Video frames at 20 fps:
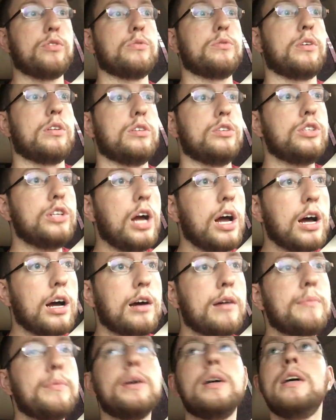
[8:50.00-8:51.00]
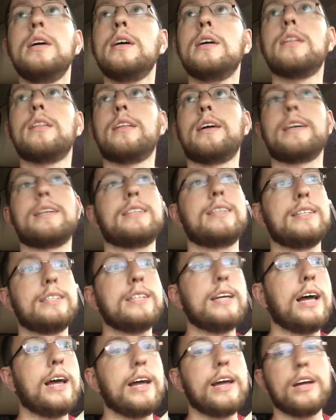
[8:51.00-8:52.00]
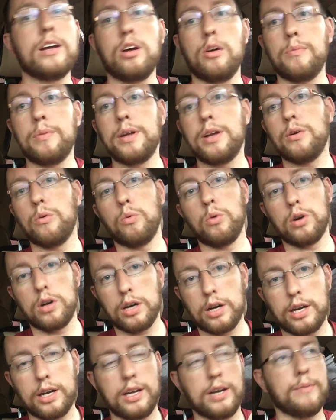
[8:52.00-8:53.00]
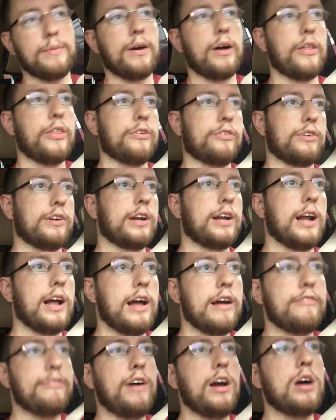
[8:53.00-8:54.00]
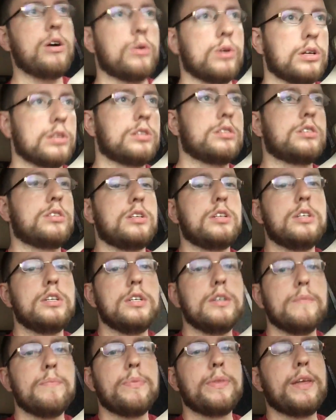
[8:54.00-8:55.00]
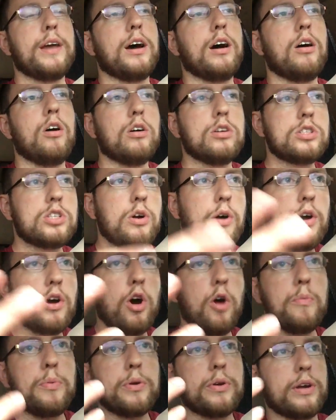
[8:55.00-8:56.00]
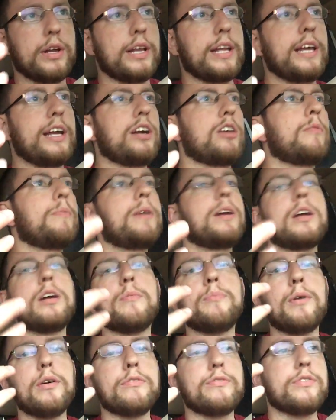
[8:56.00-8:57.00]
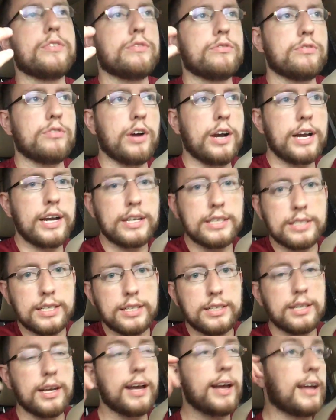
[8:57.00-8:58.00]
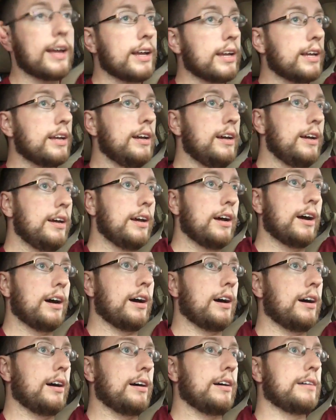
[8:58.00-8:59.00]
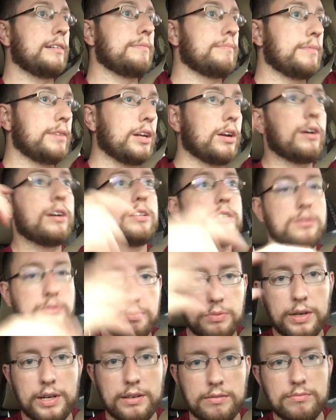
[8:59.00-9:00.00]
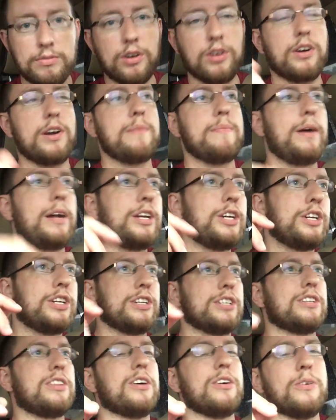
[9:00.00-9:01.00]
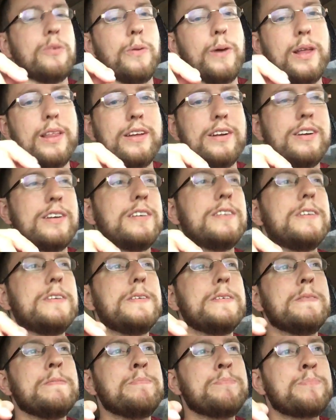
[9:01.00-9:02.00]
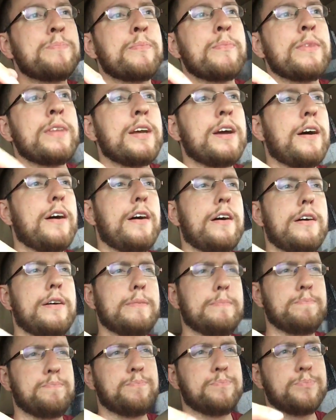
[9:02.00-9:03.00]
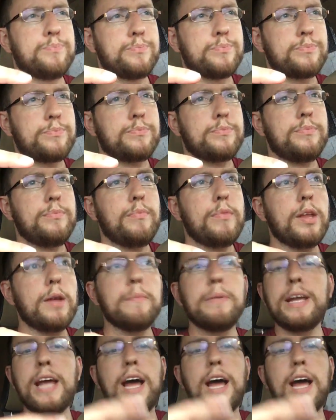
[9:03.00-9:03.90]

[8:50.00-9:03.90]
to another job. Like today, I'll be at work in about three and a half hours. Uh, also, I hope you can hear me above the rain today. Uh, you know, as we already mentioned the weather. Um, but